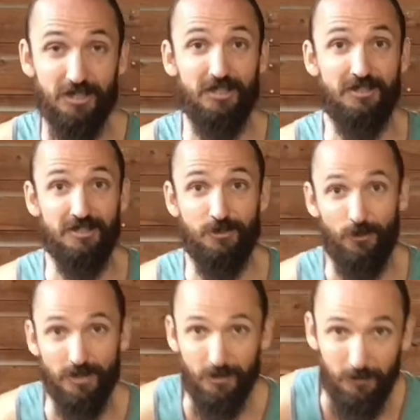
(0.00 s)
This is
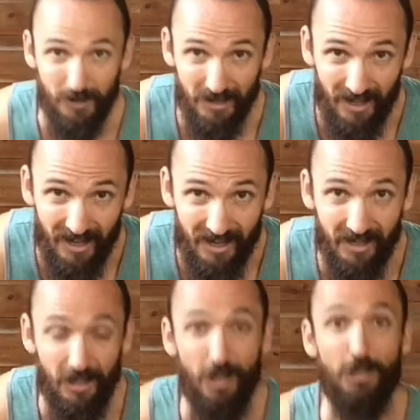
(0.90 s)
going to be a
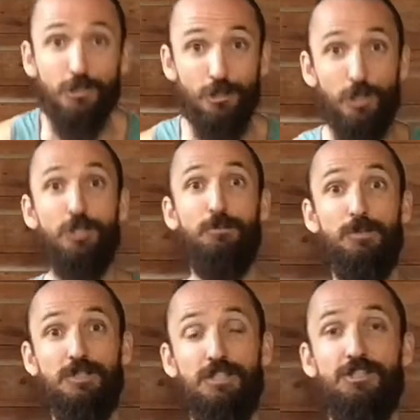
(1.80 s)
good
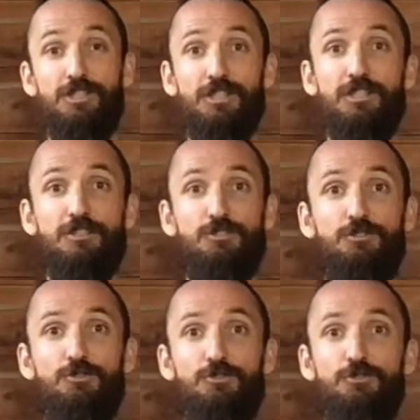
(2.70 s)
position
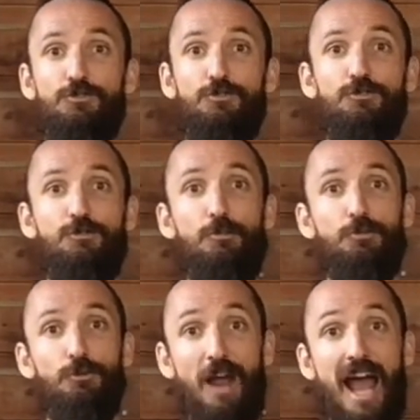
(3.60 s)
to
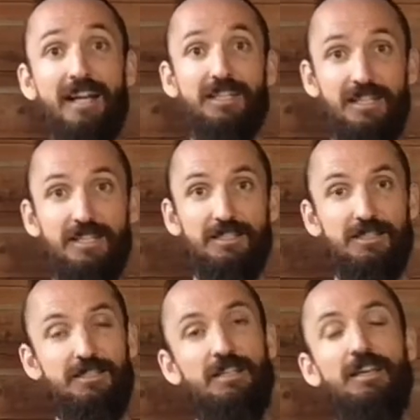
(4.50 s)

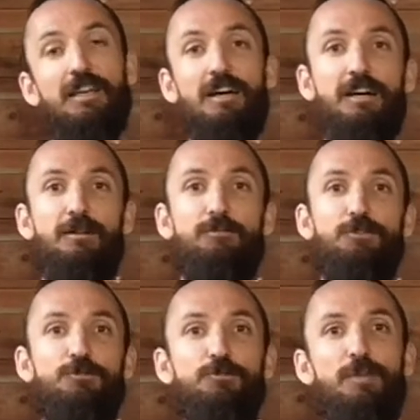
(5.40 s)
practice.
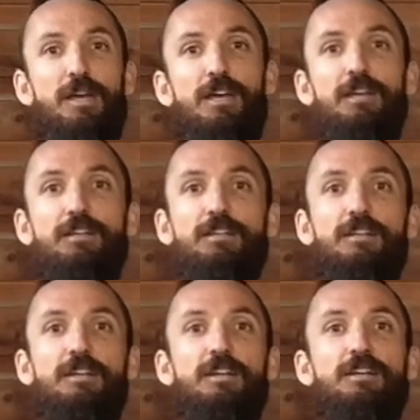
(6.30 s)
You may
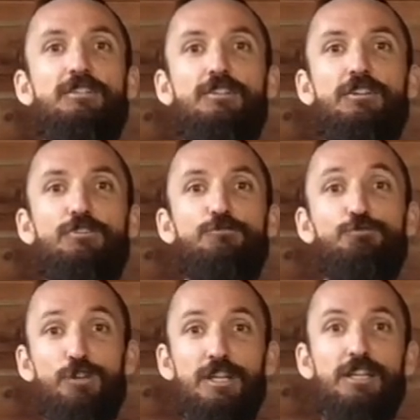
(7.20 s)

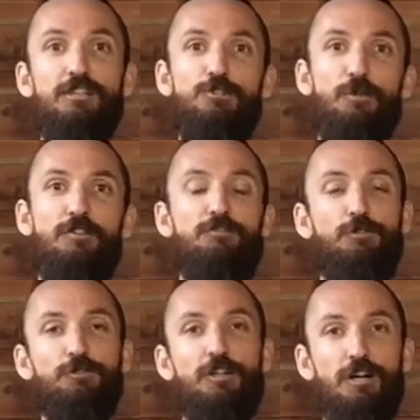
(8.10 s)
read, you may
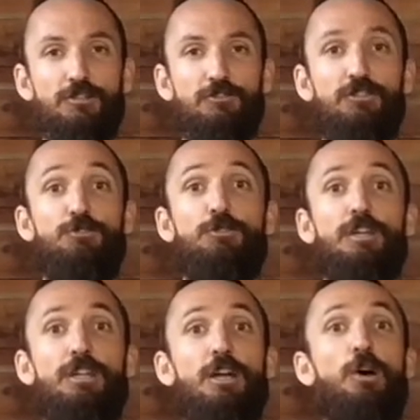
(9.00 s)
fold laundry, you
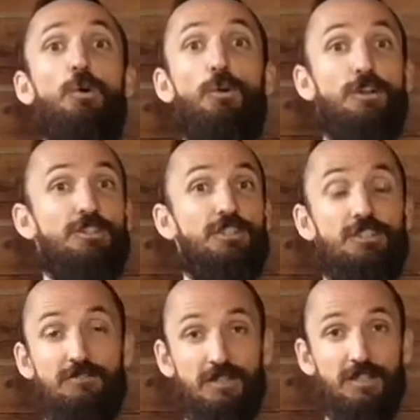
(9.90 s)
can watch
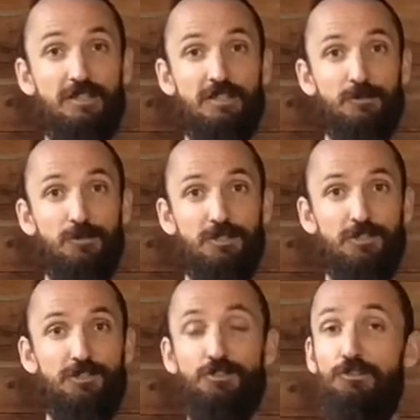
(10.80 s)
TV in this
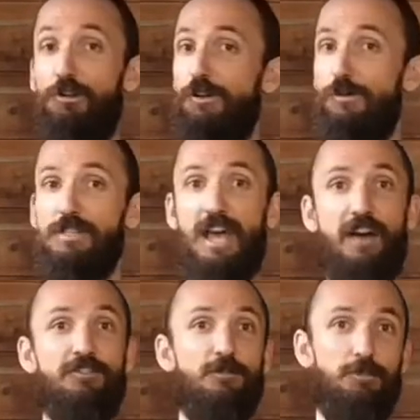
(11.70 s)
position. You don't always
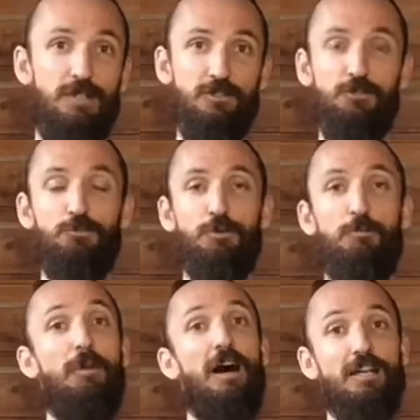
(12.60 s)
have to be super
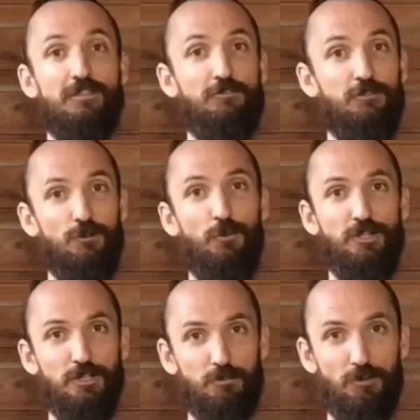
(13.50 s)
mindful
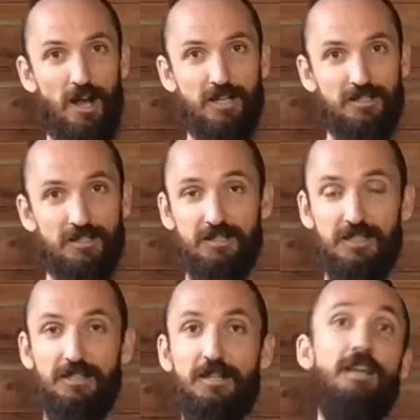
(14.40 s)
when you're
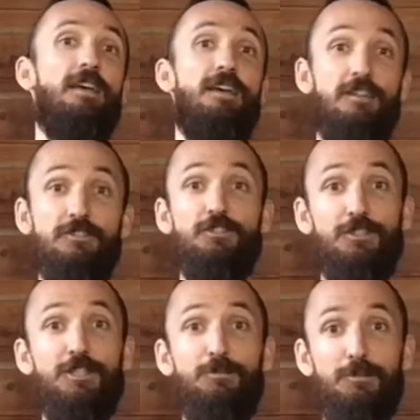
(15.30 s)
practicing. It is
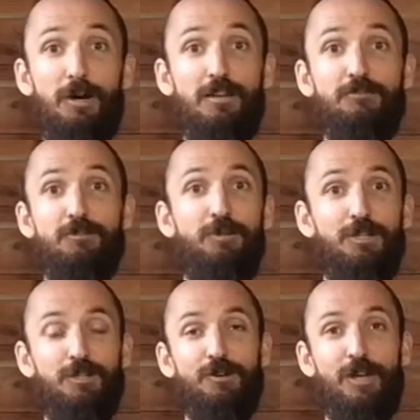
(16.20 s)
good to be mindful, but
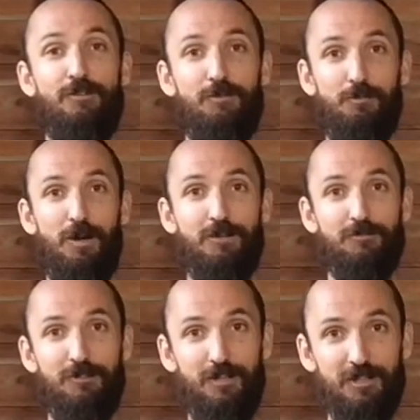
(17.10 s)
you don't have to be
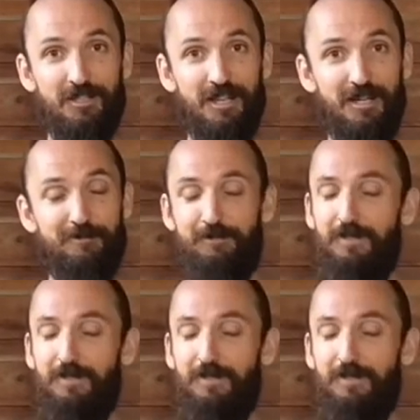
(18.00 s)
mindful all the time.